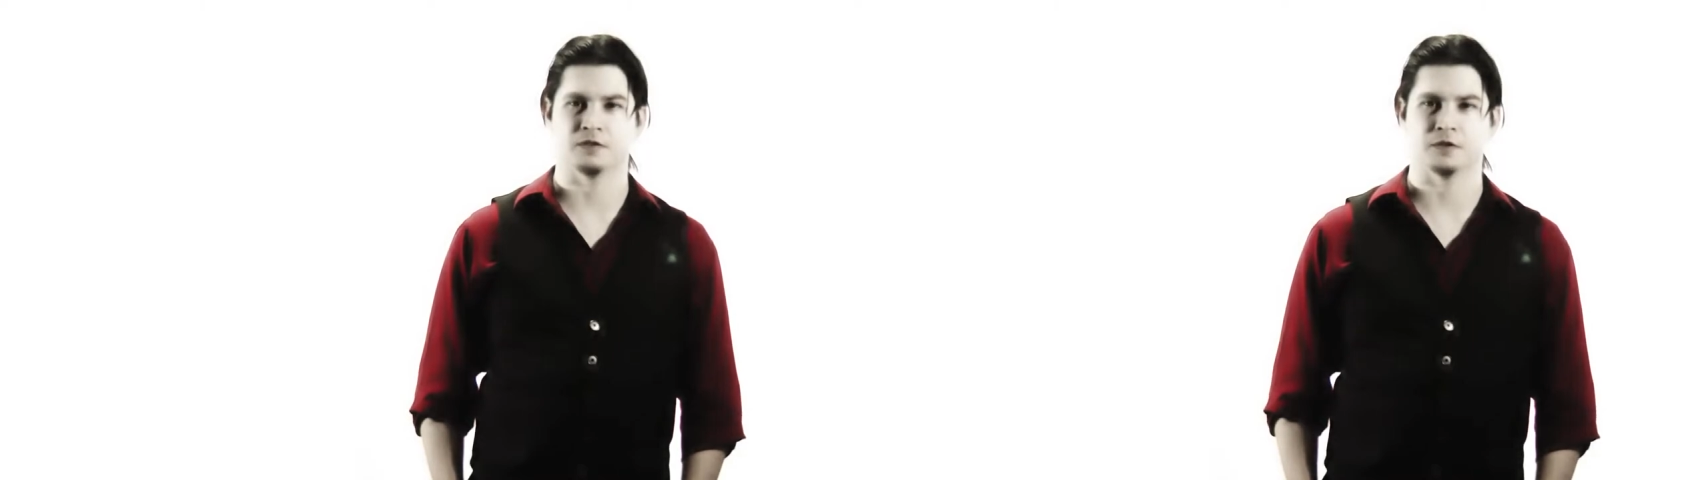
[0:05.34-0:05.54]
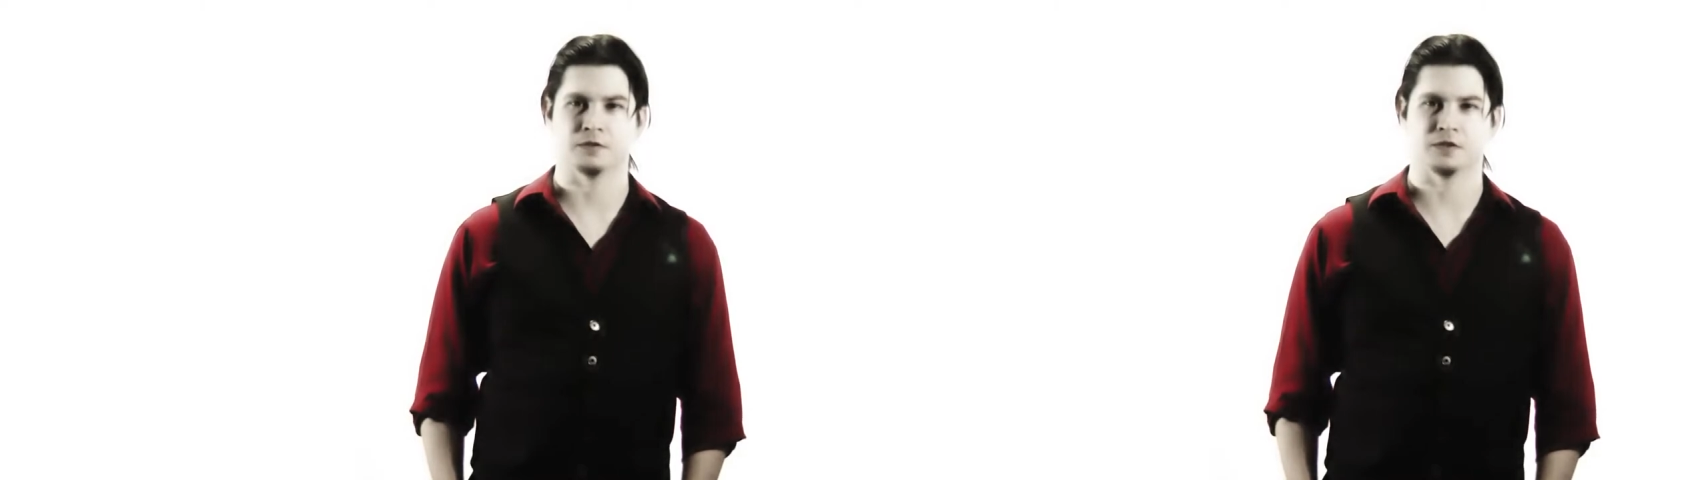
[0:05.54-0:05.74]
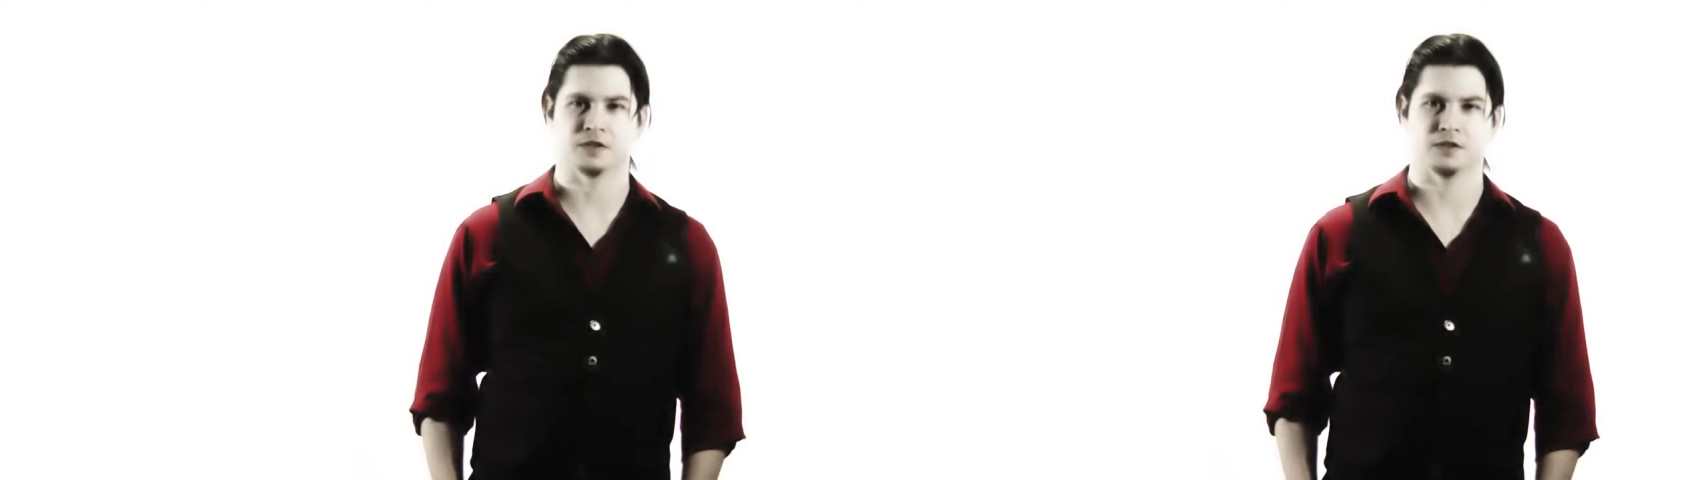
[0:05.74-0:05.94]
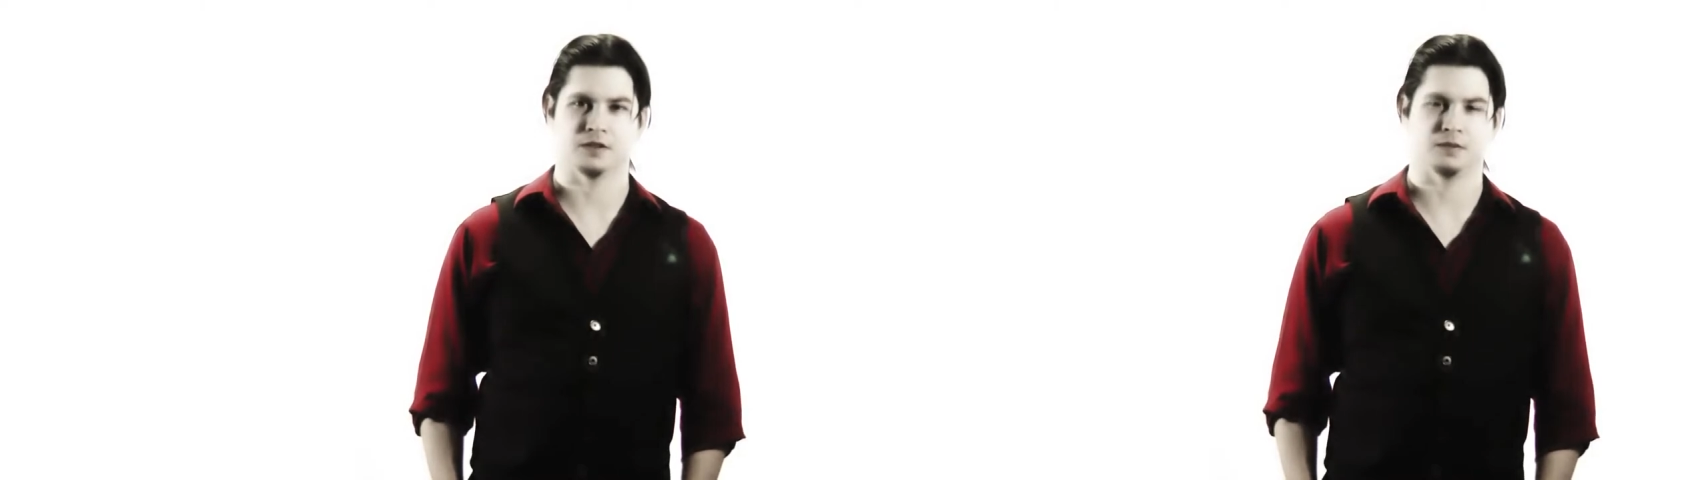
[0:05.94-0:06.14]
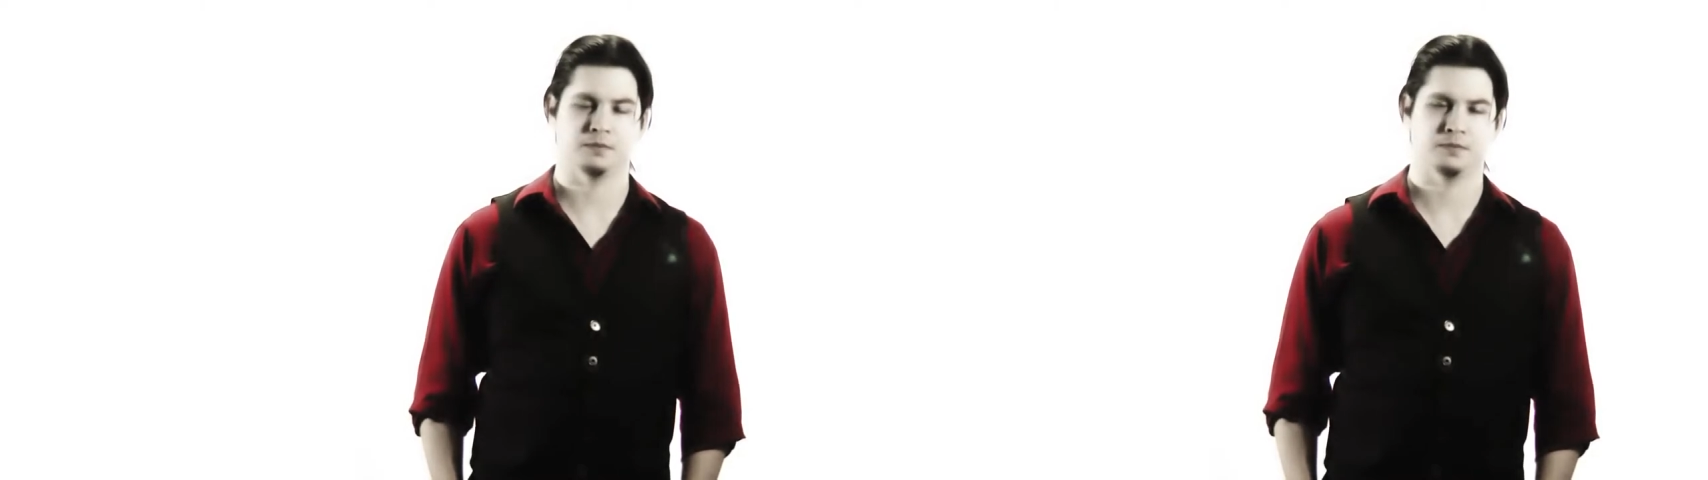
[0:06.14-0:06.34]
I've heard
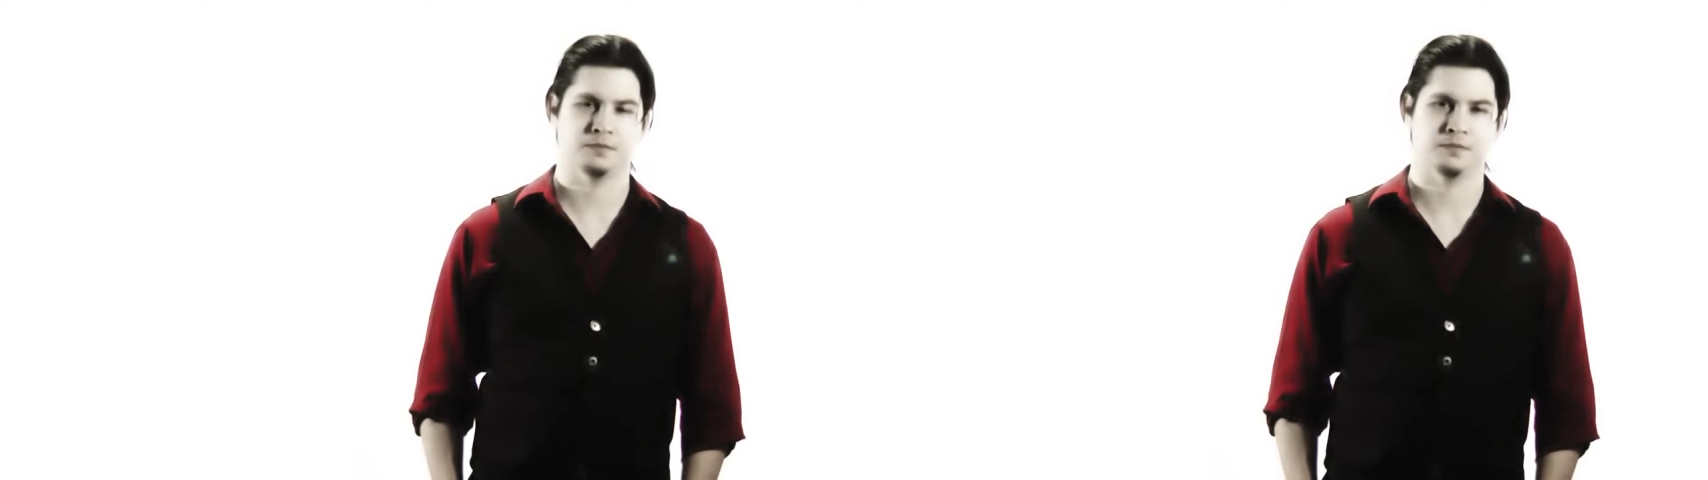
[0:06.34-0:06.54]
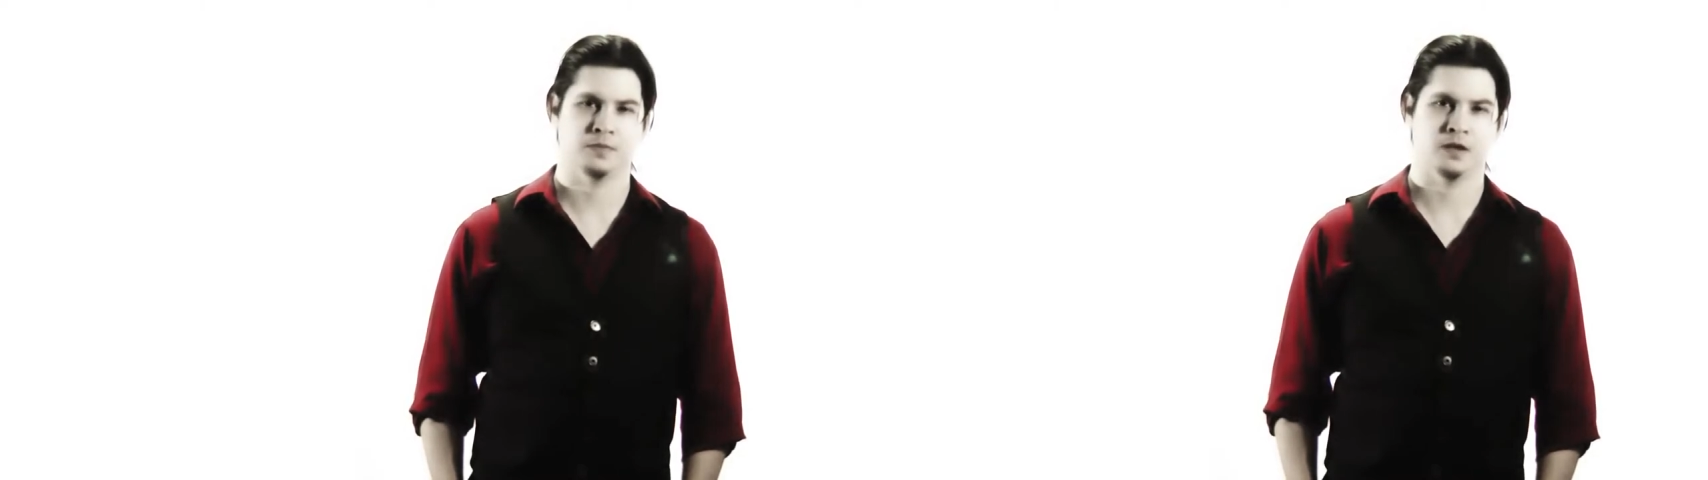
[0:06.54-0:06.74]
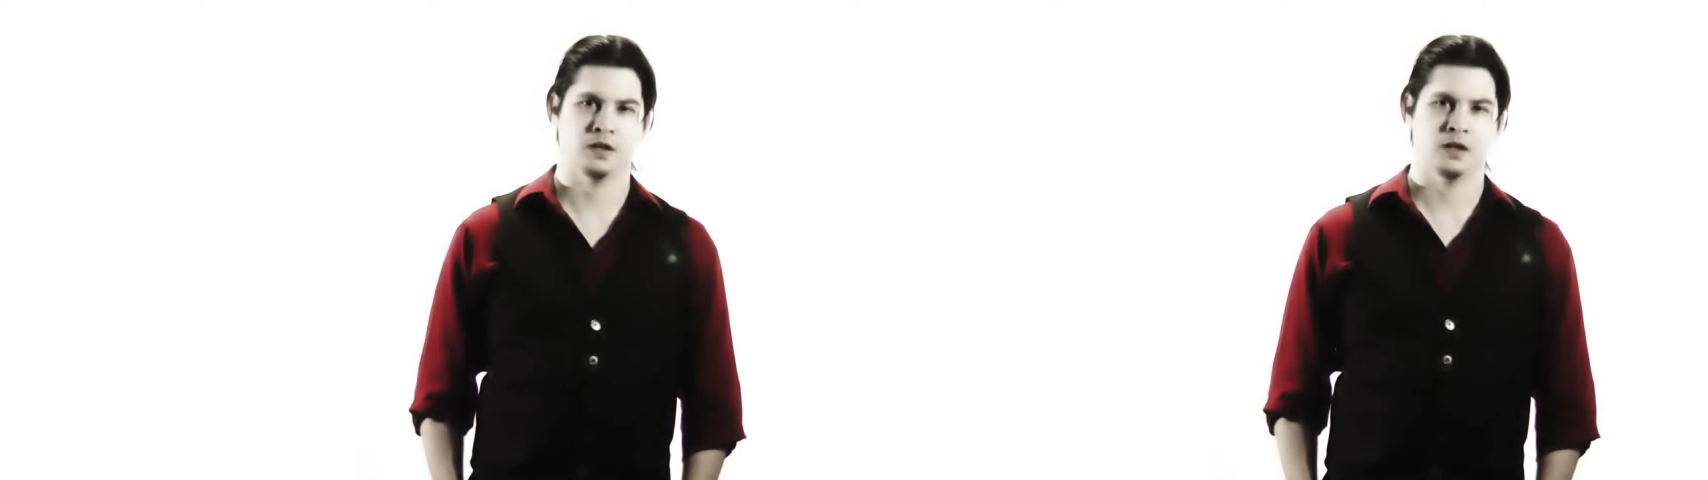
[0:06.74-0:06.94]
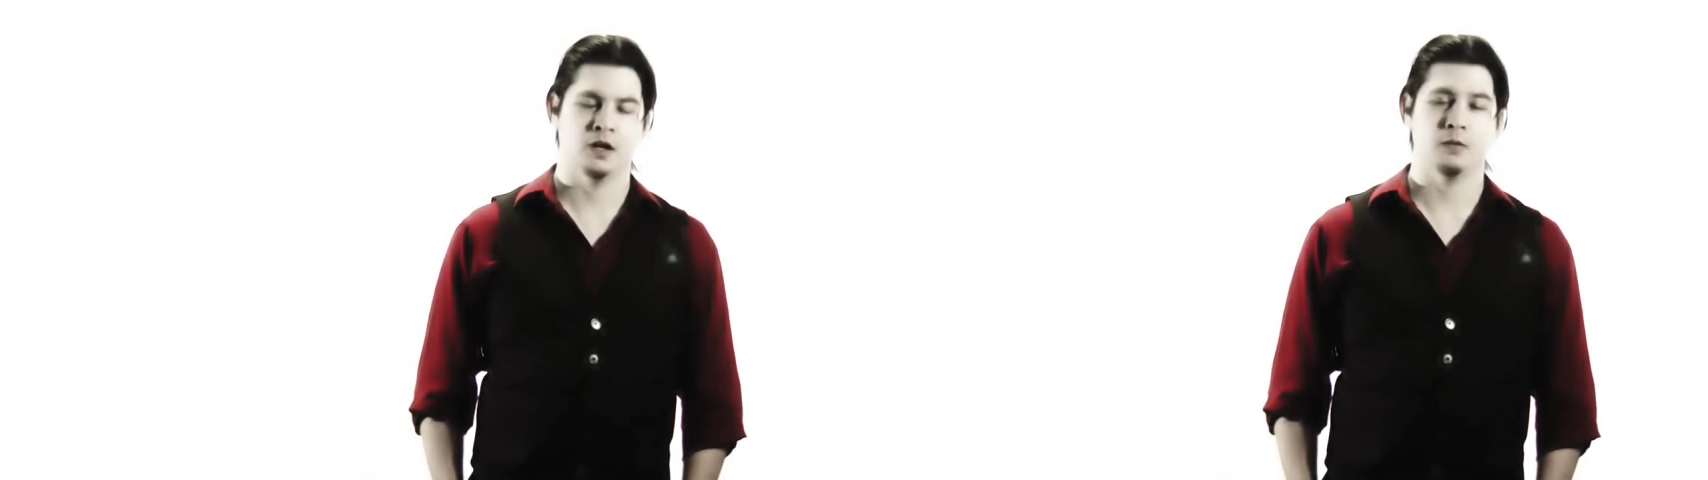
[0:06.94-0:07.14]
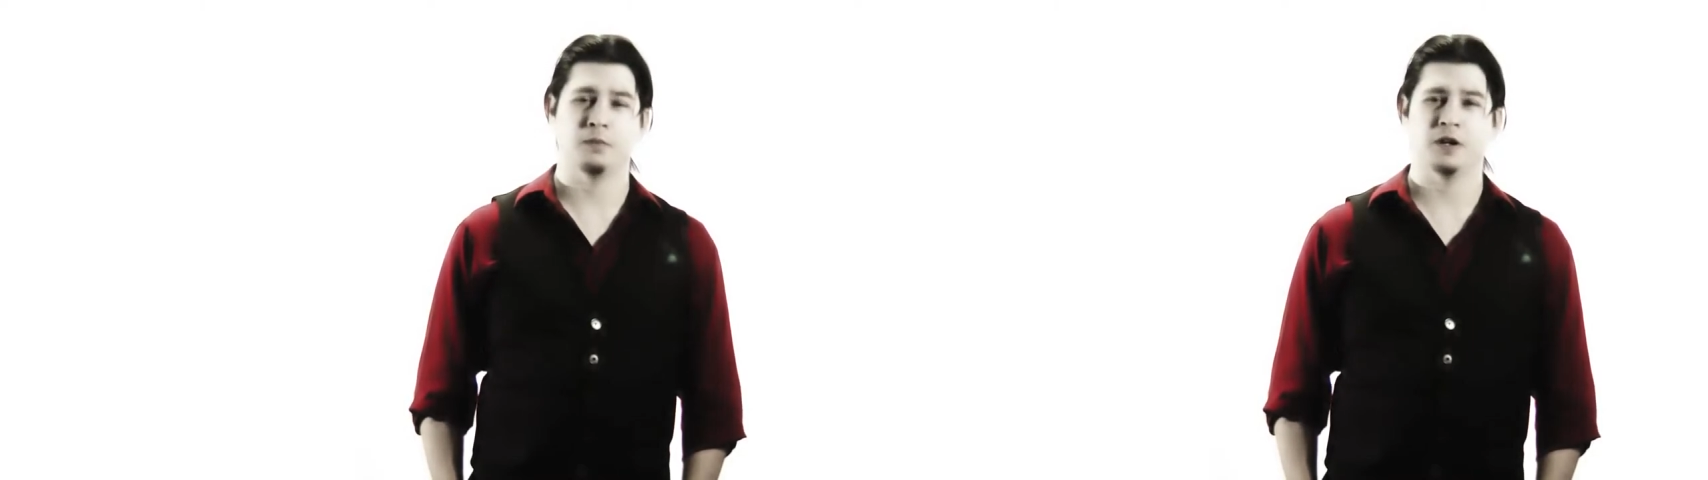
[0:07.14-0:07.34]
recently.
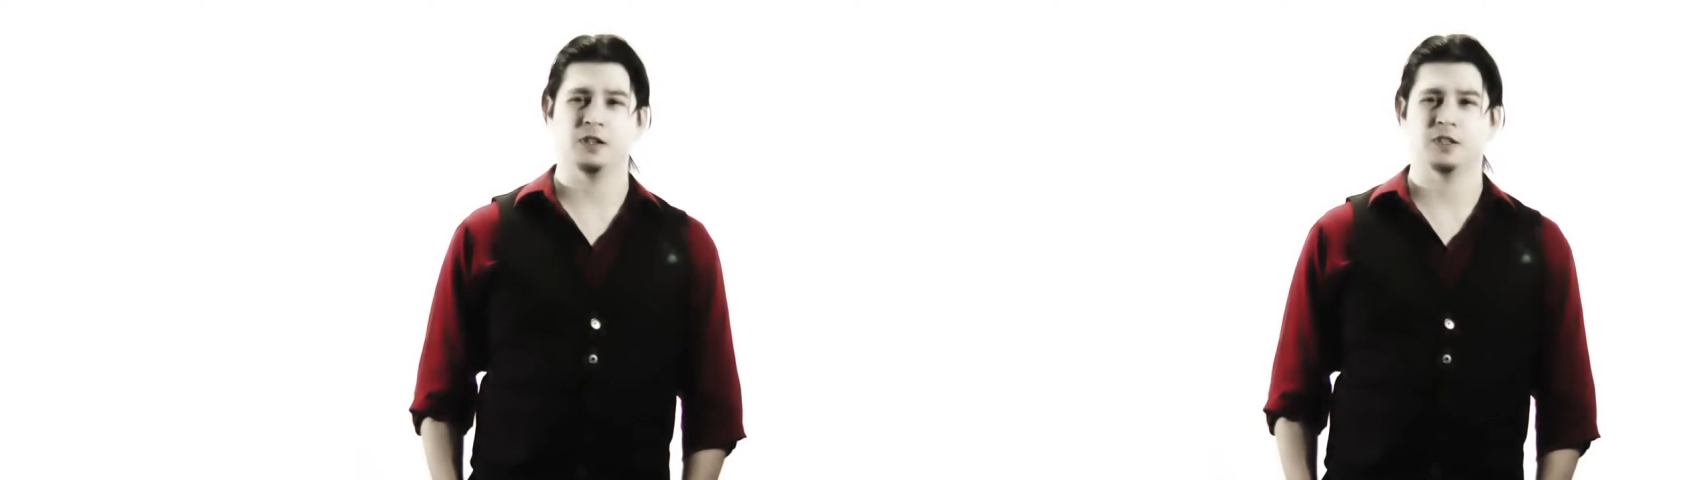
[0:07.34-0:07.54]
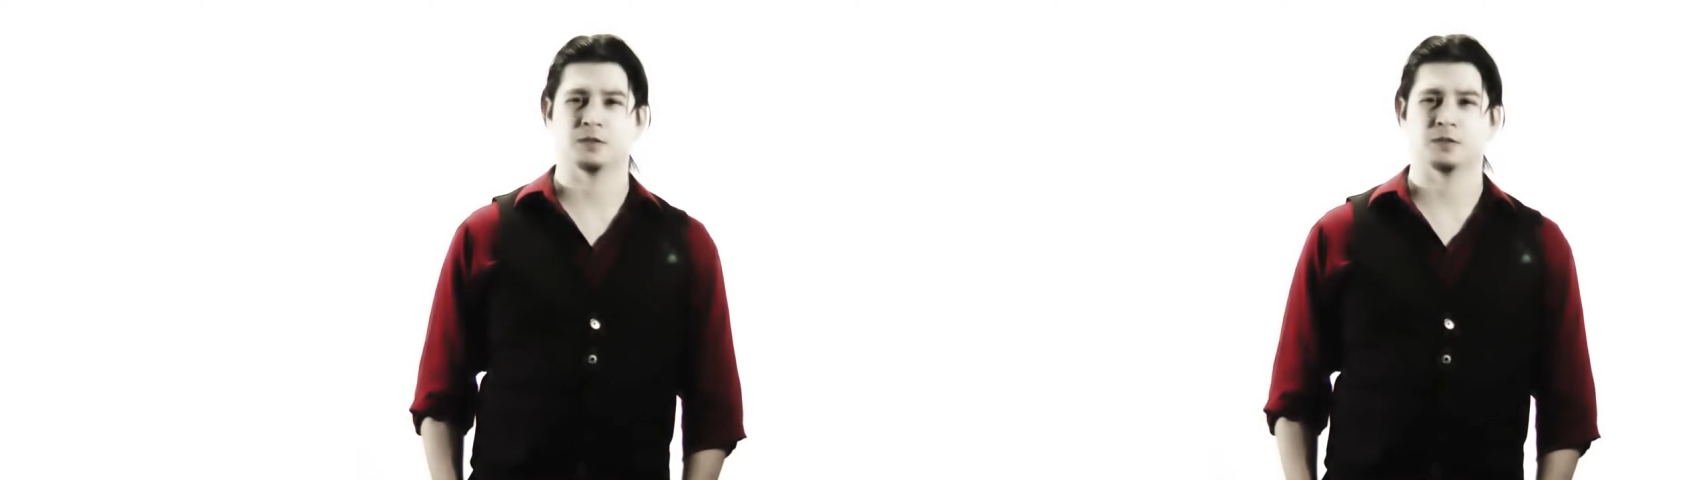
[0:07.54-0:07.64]
Apparently,